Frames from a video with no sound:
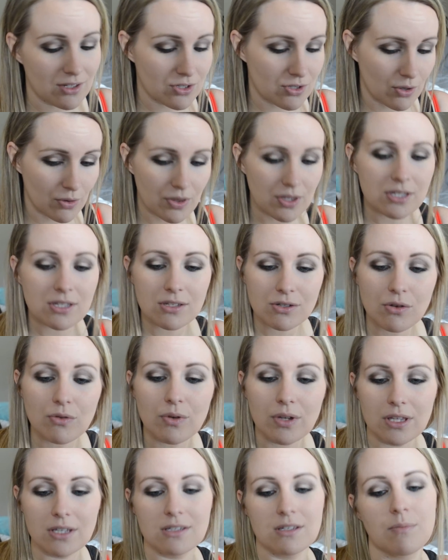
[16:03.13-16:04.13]
So this is a
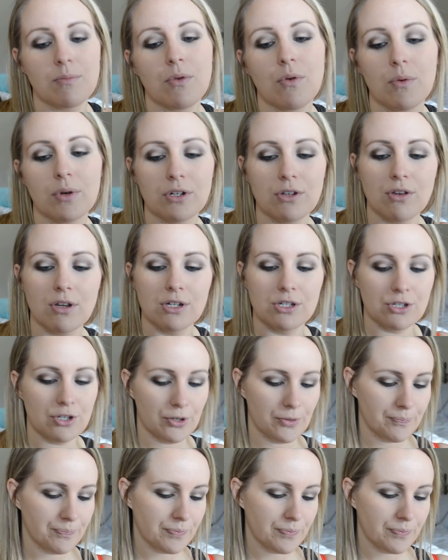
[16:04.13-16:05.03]
really simple one you can do.